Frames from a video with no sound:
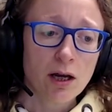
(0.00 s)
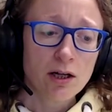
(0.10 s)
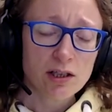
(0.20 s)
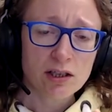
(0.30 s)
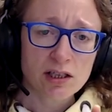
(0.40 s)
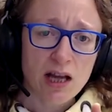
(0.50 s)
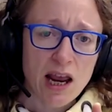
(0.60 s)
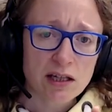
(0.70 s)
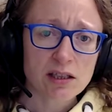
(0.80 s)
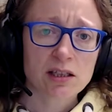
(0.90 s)
just
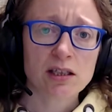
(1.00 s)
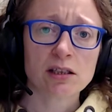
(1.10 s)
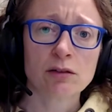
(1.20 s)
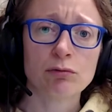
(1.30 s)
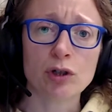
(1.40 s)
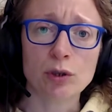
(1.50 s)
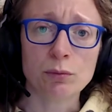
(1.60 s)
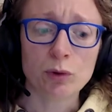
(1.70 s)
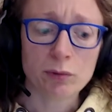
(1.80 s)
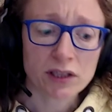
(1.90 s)
exiting the room,
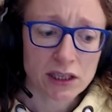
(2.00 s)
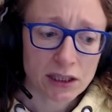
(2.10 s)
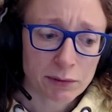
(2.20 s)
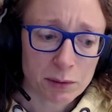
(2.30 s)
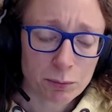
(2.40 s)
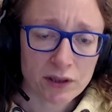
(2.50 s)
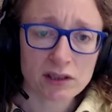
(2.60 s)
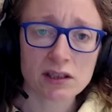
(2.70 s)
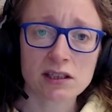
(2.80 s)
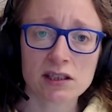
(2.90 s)
almost like someone's pressed
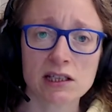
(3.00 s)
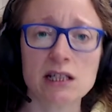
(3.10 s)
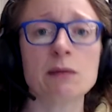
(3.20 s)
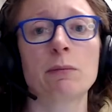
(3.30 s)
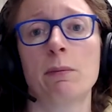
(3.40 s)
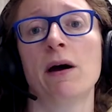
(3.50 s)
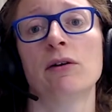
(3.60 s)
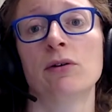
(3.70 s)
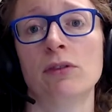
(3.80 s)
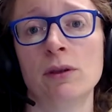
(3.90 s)
the sleep
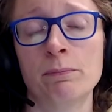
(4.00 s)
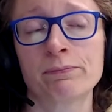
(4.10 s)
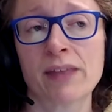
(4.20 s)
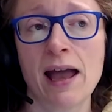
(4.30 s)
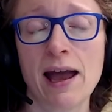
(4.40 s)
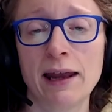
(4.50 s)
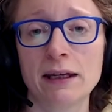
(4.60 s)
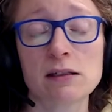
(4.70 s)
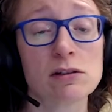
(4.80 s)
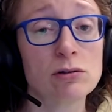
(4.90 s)
button on them and
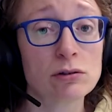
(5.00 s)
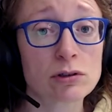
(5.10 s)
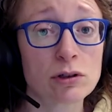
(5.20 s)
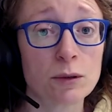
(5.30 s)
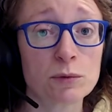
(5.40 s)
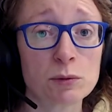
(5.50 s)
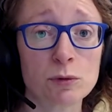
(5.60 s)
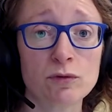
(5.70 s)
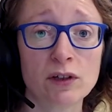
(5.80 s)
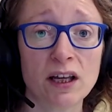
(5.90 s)
it's not
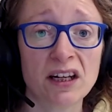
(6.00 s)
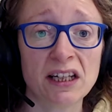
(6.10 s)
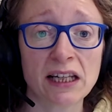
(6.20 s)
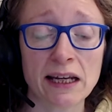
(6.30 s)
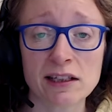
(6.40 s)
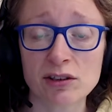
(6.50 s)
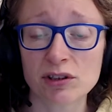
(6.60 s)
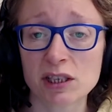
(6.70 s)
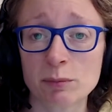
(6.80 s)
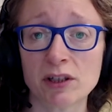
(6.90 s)
optimal for learning and it's
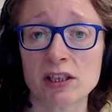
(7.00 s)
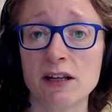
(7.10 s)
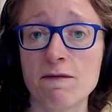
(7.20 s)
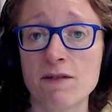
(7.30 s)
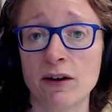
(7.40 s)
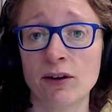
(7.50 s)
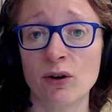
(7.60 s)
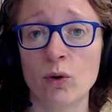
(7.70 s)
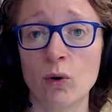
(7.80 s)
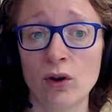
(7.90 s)
not especially fun
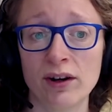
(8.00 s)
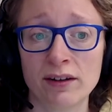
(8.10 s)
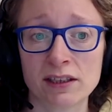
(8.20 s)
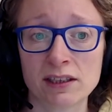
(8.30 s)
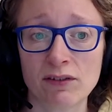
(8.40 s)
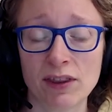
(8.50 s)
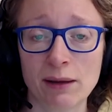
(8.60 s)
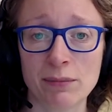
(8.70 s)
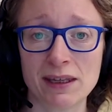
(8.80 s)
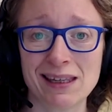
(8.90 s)
or nice for
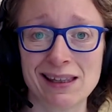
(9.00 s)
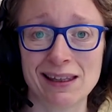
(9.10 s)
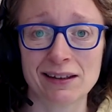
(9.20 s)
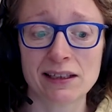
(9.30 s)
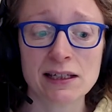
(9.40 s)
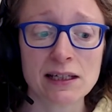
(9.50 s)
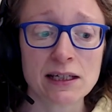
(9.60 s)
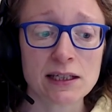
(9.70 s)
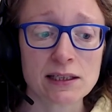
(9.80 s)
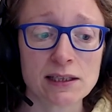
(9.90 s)
them either.
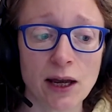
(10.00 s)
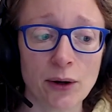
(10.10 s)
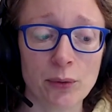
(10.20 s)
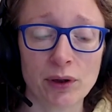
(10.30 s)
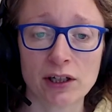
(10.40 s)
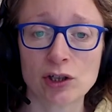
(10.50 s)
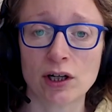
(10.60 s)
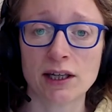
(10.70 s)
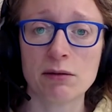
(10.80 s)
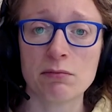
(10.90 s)
So we're going to try
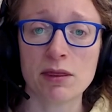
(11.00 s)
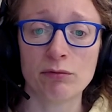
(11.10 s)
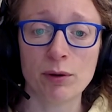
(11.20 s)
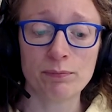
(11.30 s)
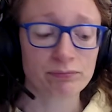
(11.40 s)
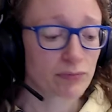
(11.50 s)
and keep them in the room,